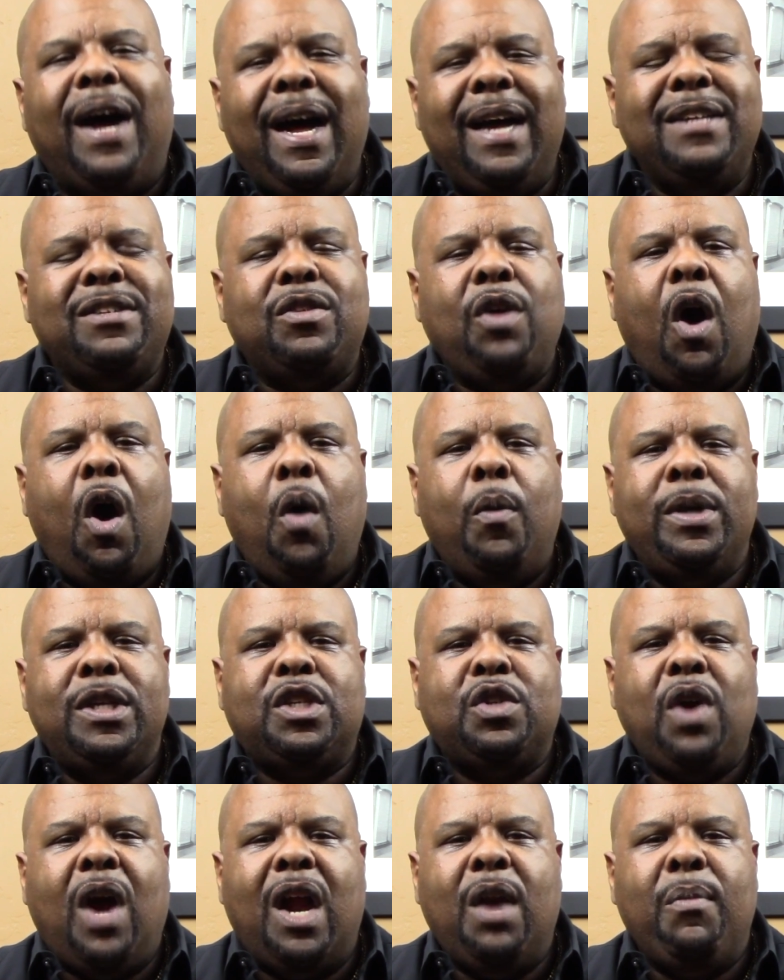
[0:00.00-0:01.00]
us always
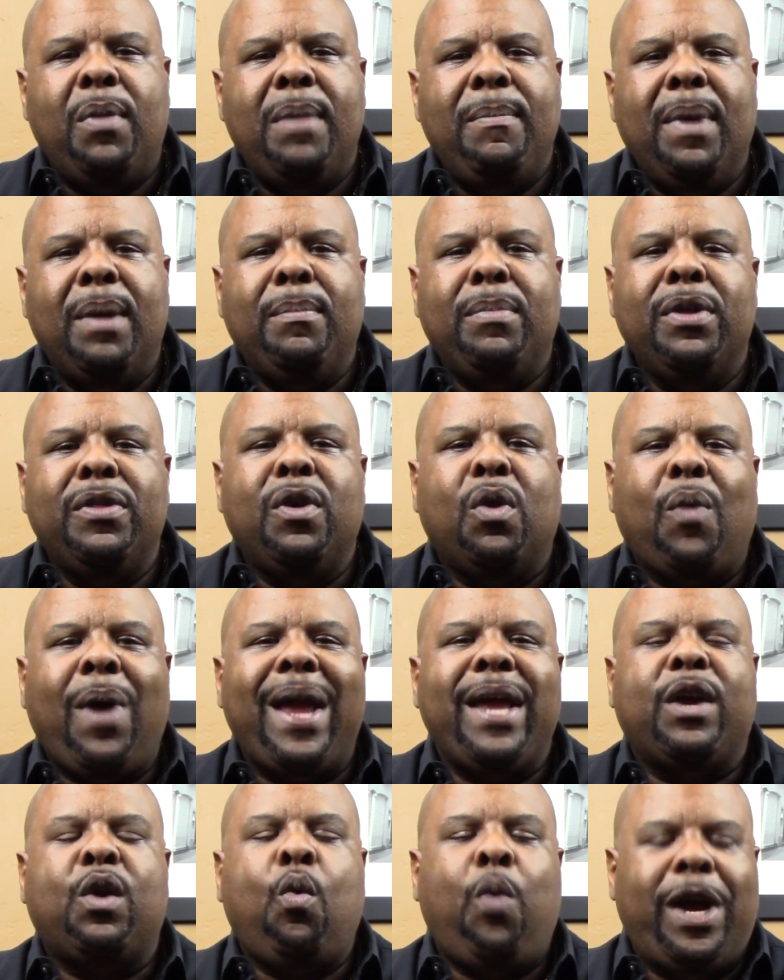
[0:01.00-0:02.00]
trying to remember the
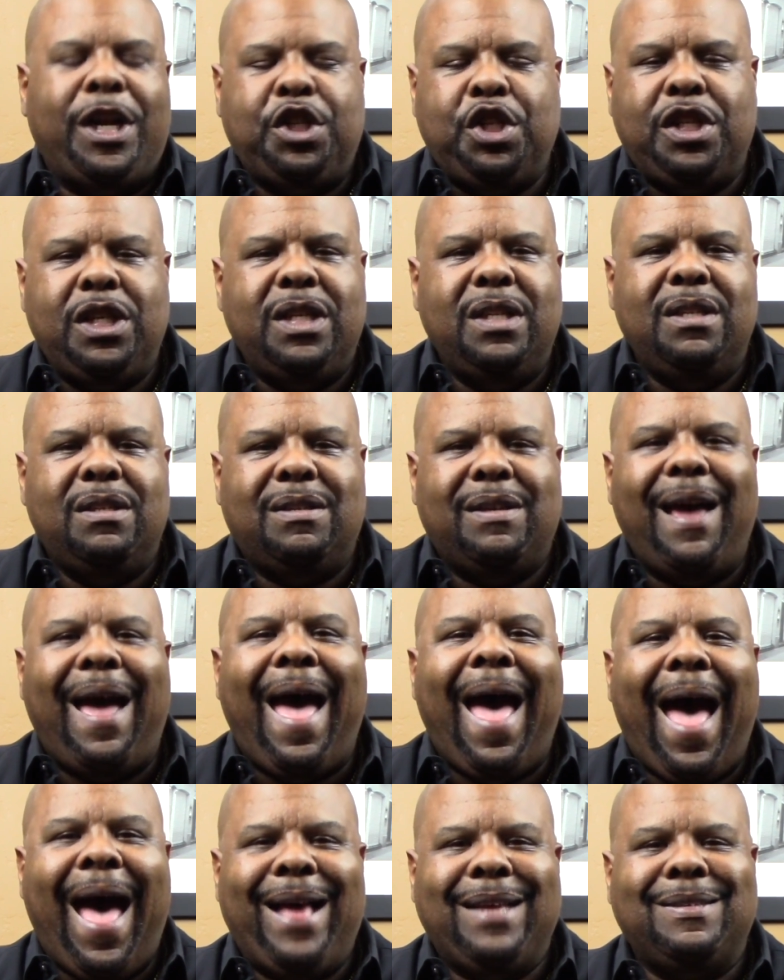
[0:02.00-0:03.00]
right questions to
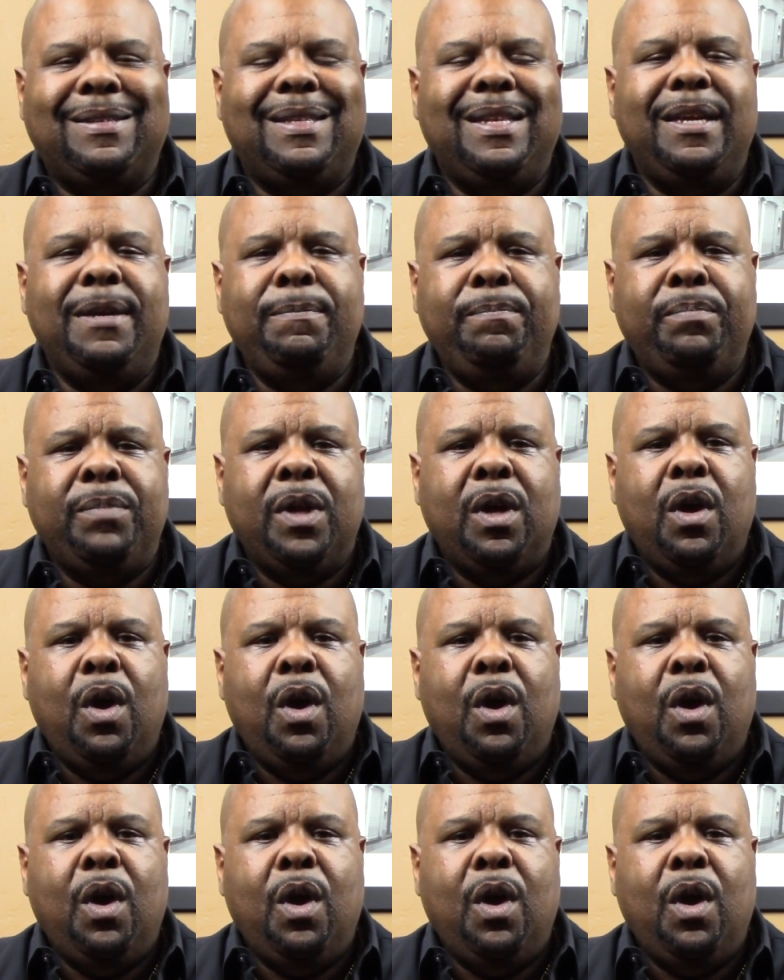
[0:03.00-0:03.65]
ask them?